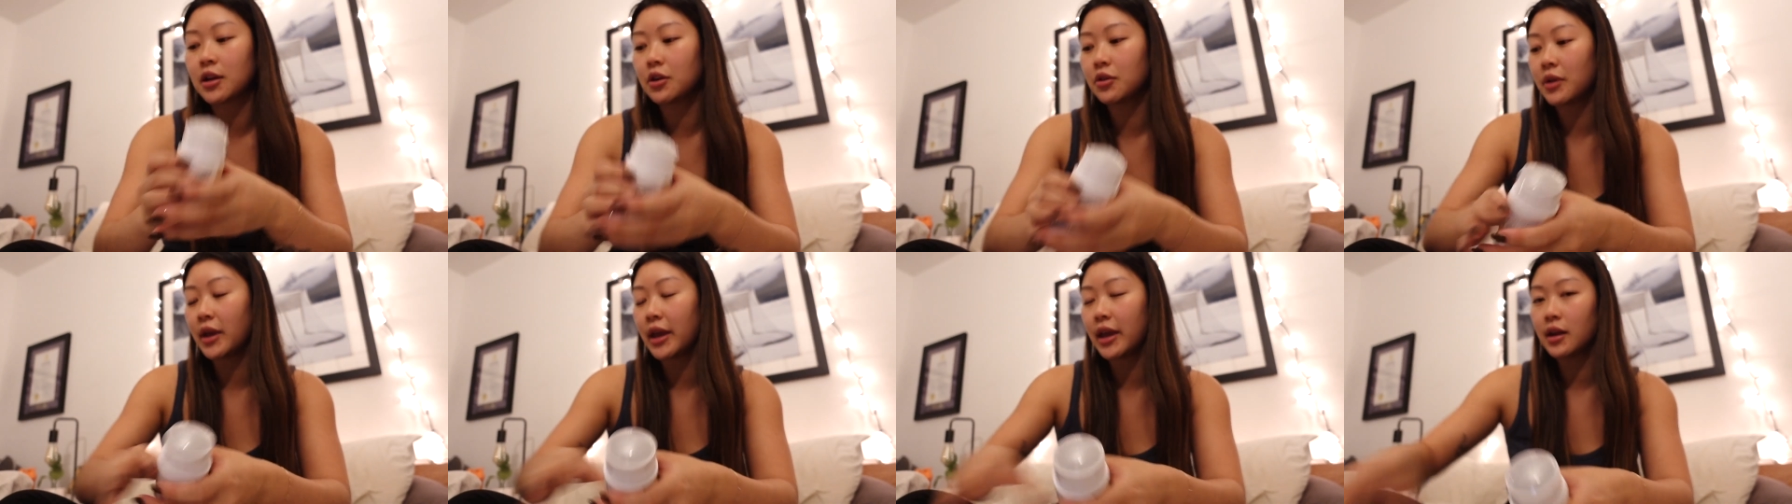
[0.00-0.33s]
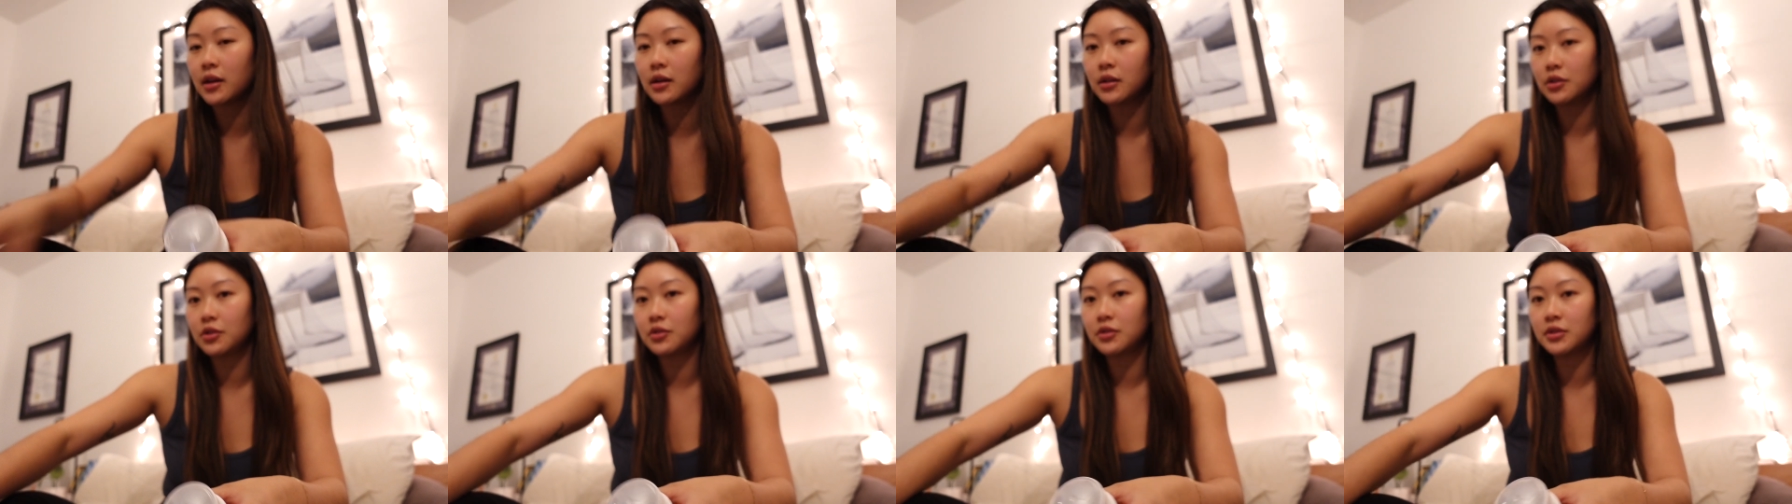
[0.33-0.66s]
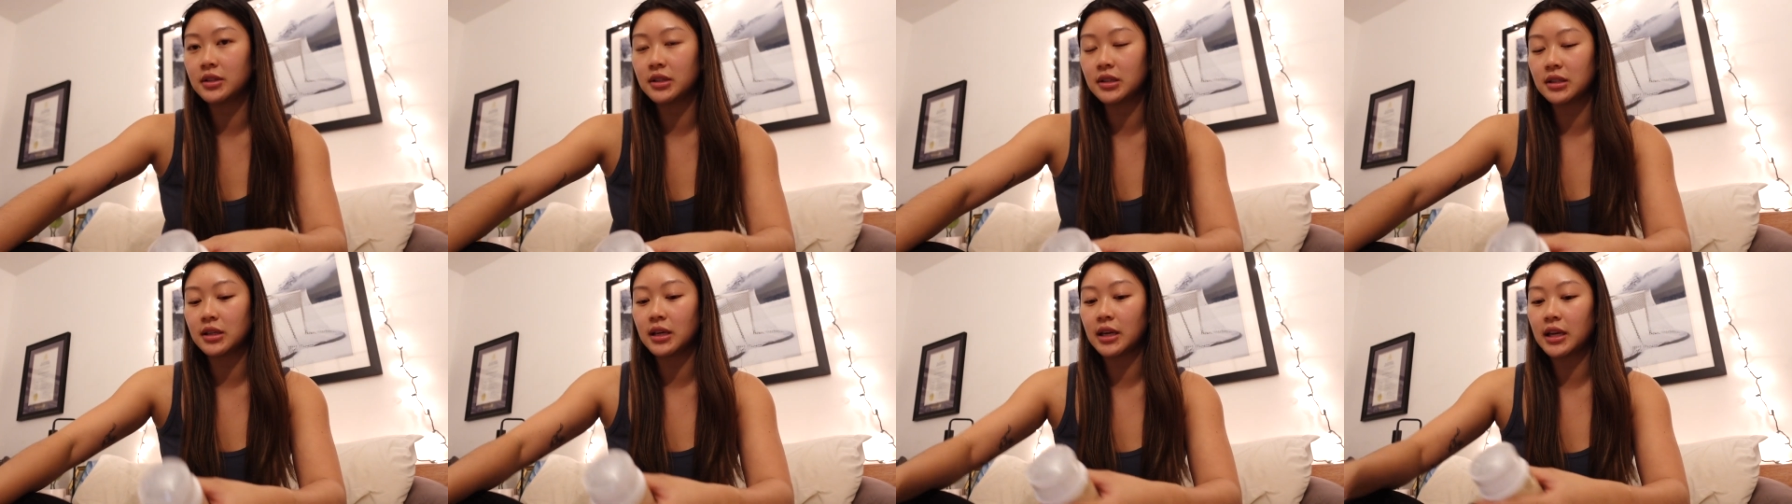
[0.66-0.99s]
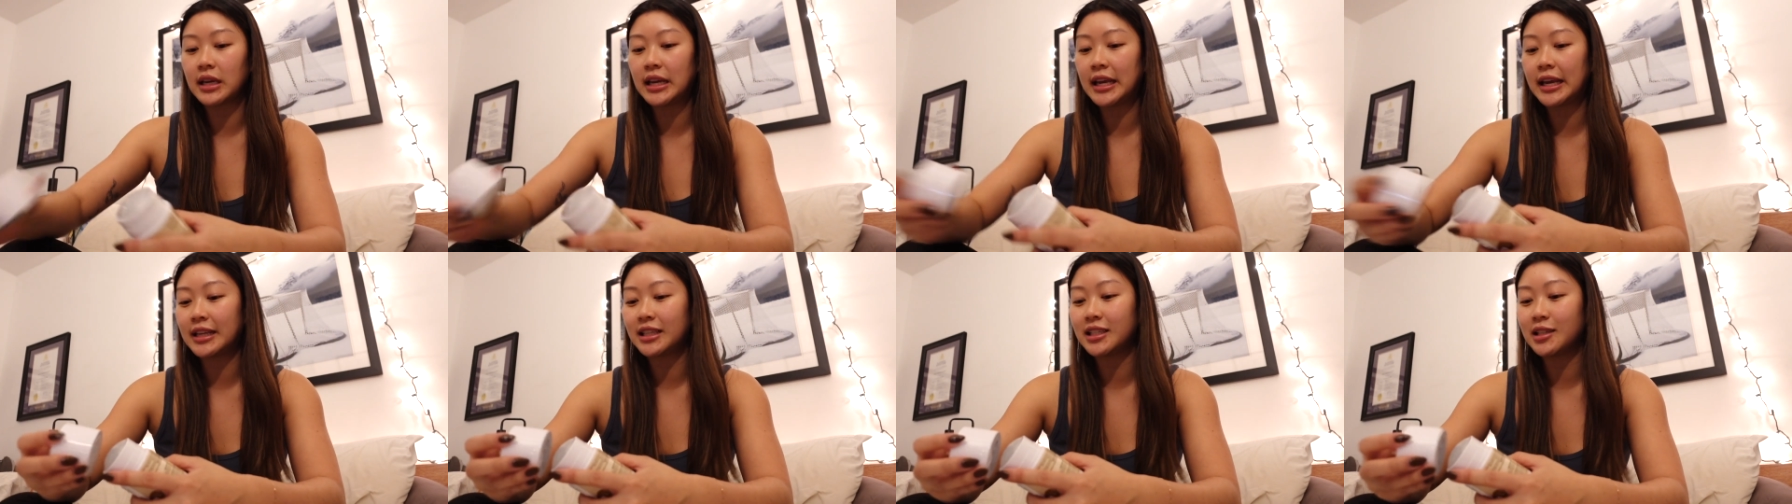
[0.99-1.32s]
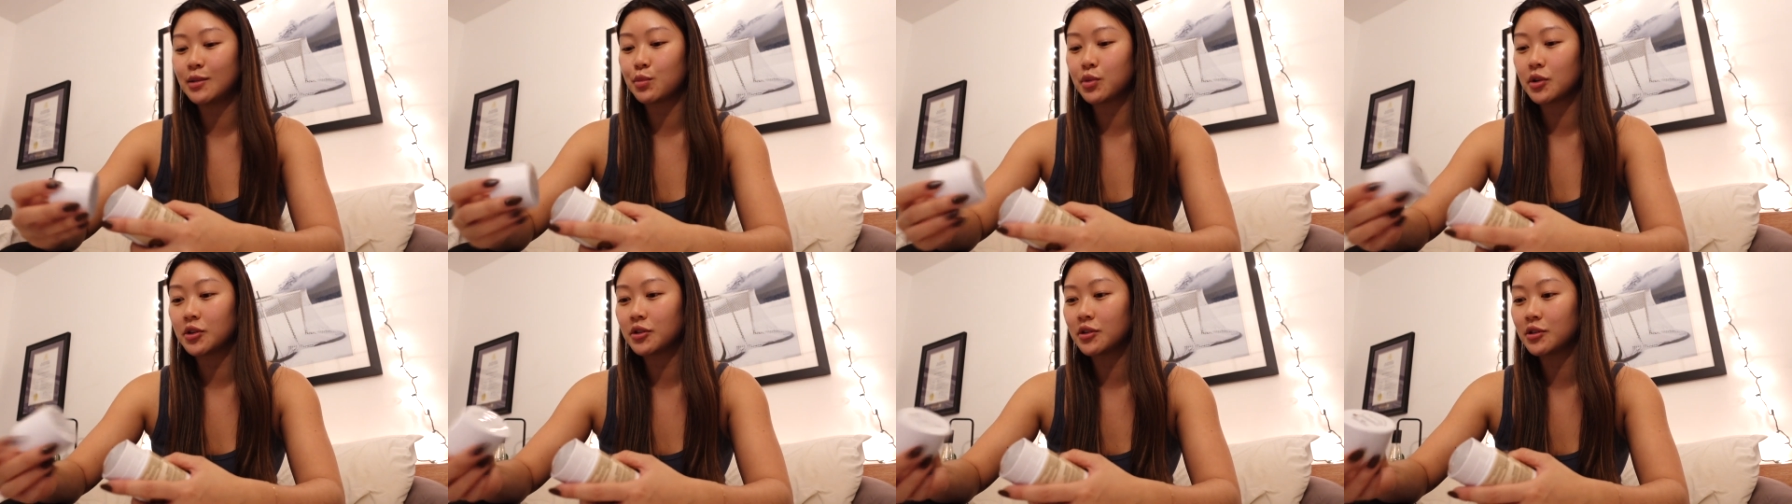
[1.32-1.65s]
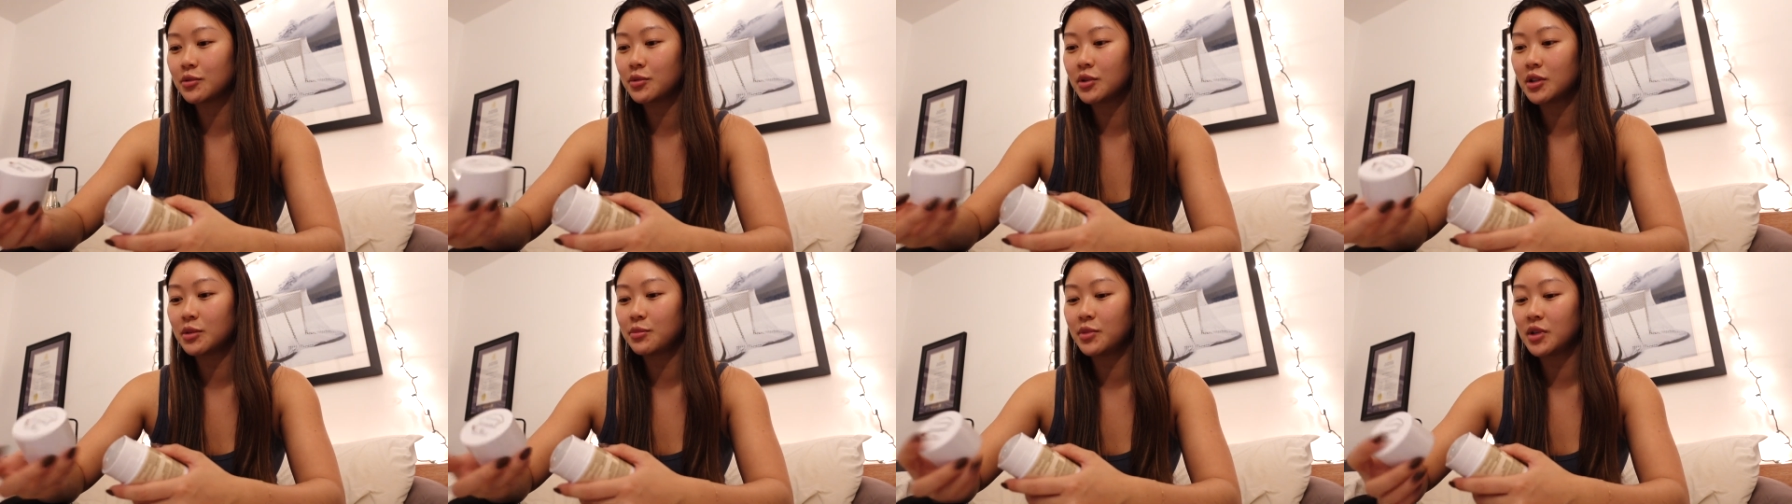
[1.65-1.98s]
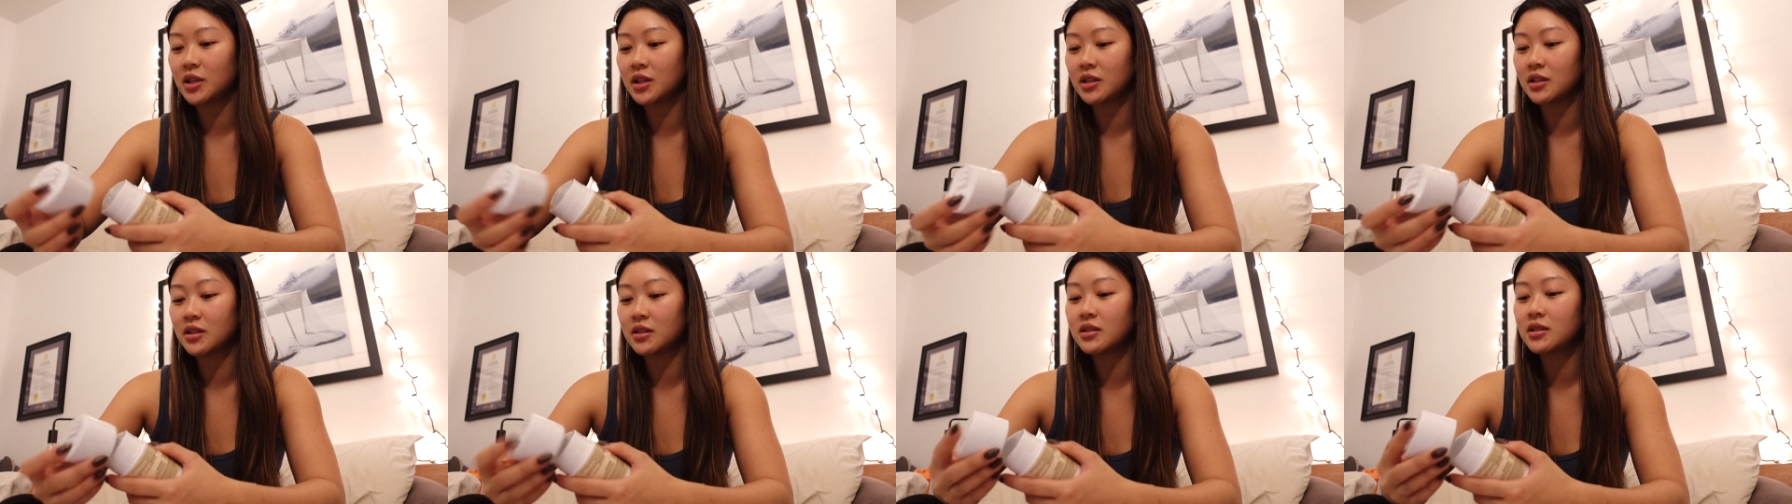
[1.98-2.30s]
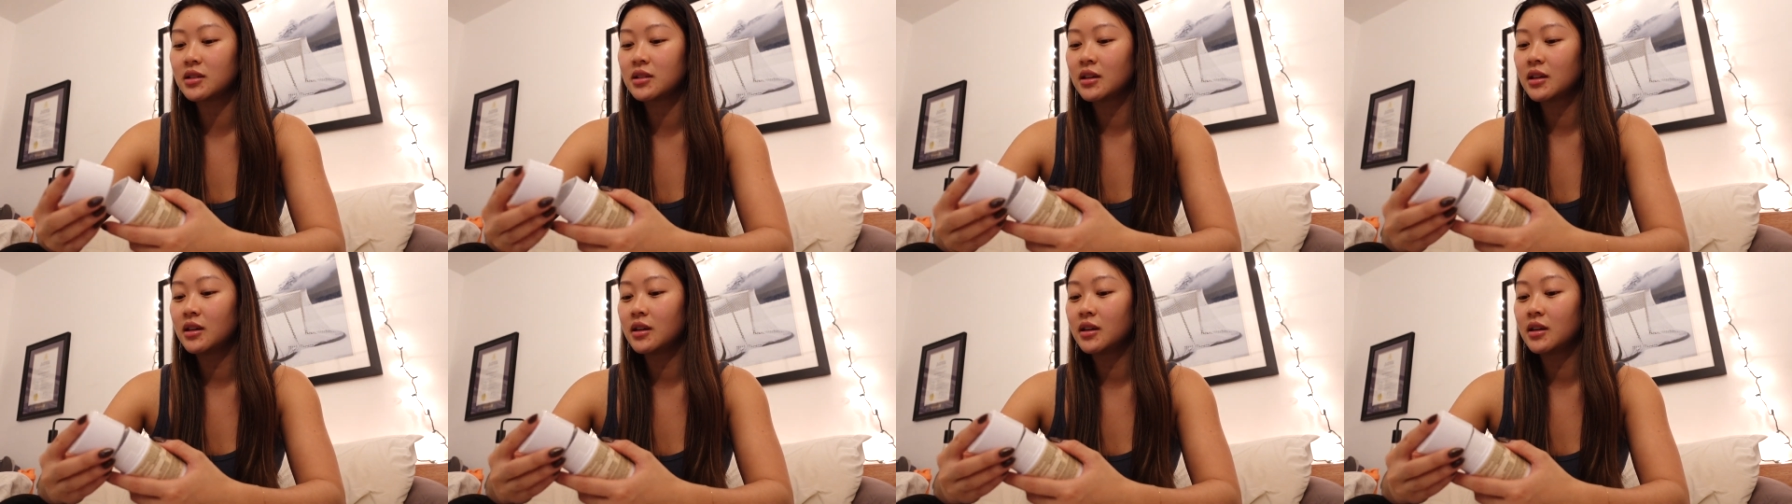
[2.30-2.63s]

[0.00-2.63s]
know Aiden uses like an antiperspirant because